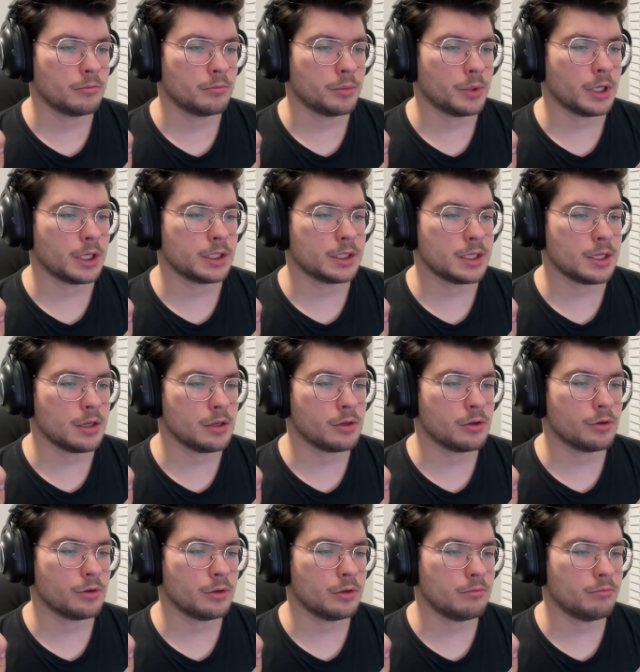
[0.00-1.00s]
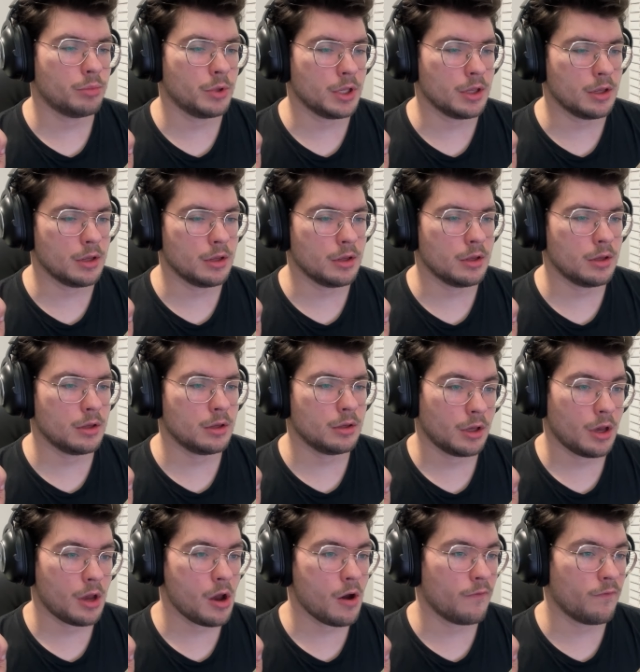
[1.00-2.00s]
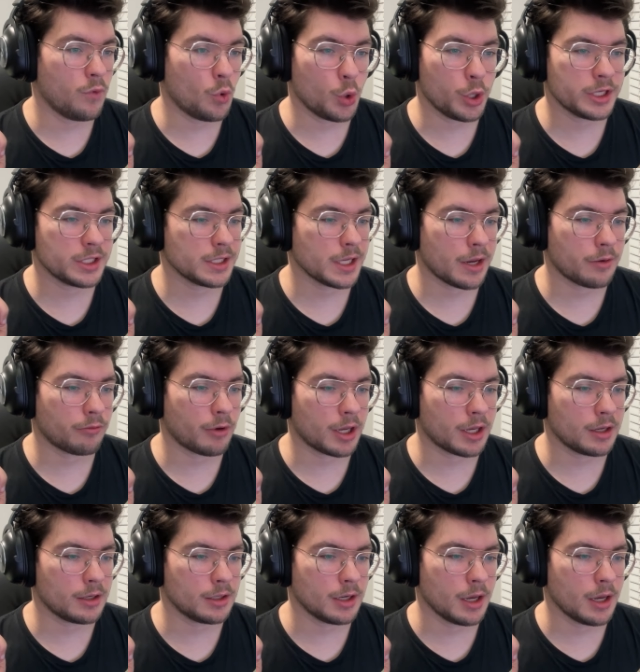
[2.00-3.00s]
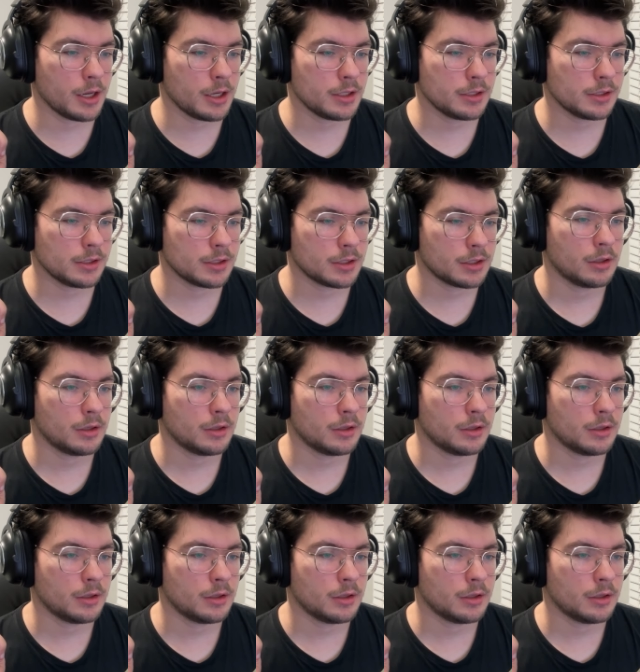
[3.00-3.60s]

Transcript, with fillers: but he could be a voice I recognized.